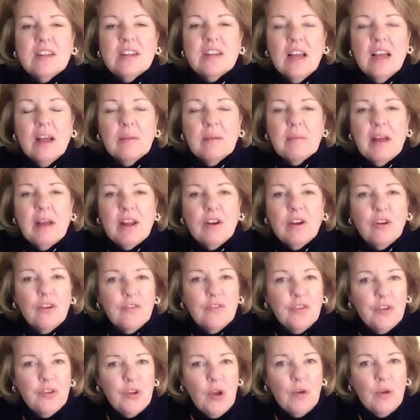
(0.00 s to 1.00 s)
I don't know
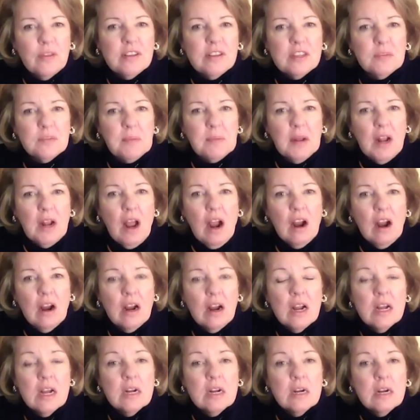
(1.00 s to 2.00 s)
if you know this, but our
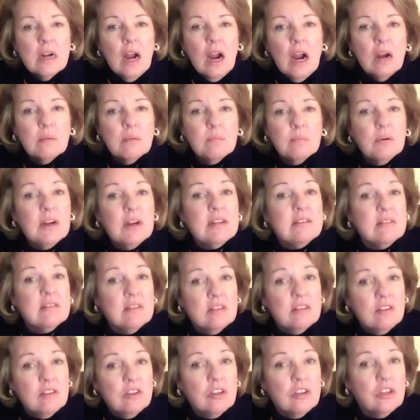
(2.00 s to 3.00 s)

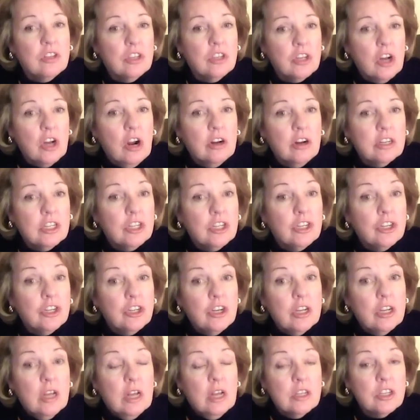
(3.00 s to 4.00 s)
presidents start in
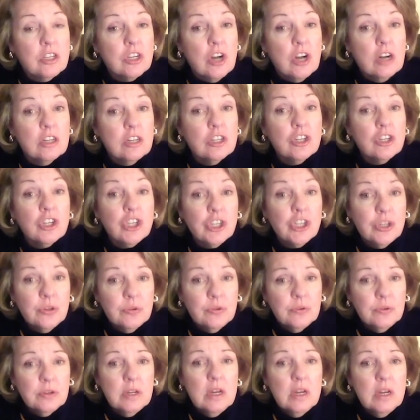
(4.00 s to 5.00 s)

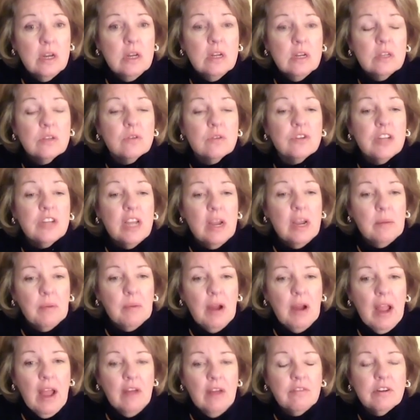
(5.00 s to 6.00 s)
June. So Tamara
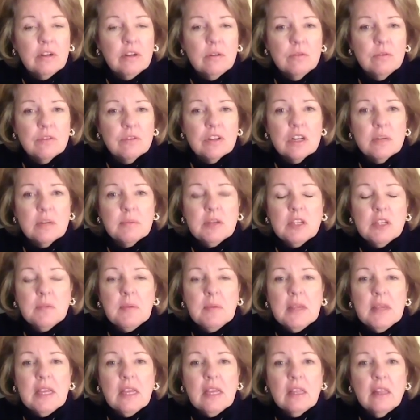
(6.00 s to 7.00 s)
Everett, who's going to be
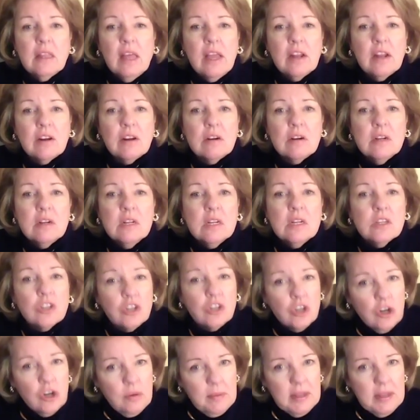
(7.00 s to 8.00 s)
speaking later, his
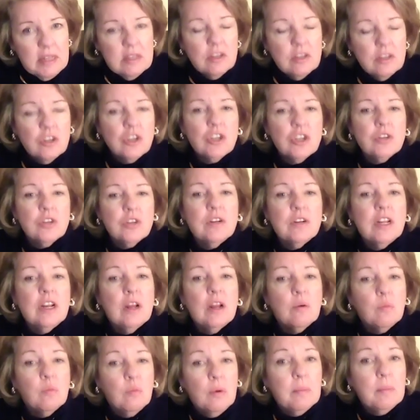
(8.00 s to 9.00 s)
term ends in June, and
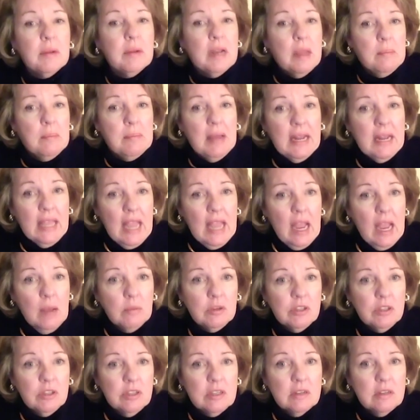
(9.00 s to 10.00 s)
a woman named Betty
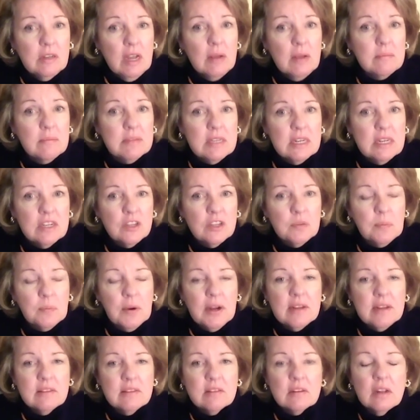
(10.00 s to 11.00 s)
Hamilton comes in as
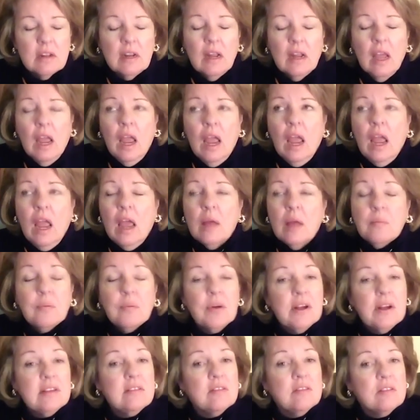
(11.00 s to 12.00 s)
president. And
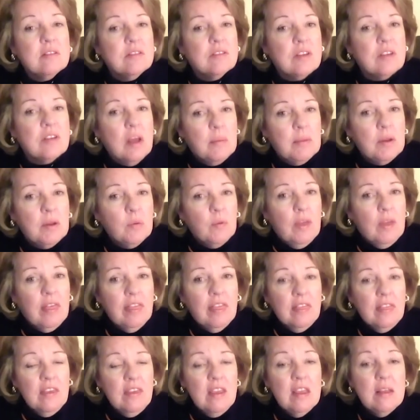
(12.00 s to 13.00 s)
presidents come in with
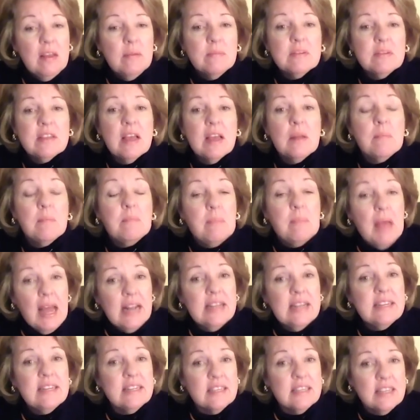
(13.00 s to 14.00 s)
themes, and
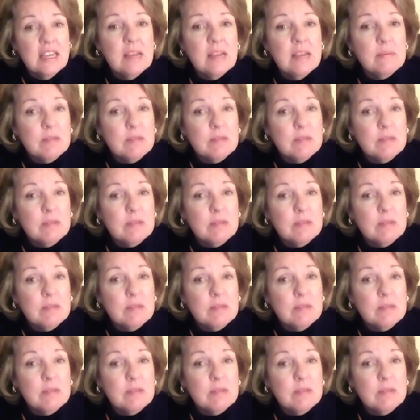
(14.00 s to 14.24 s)
Betty's theme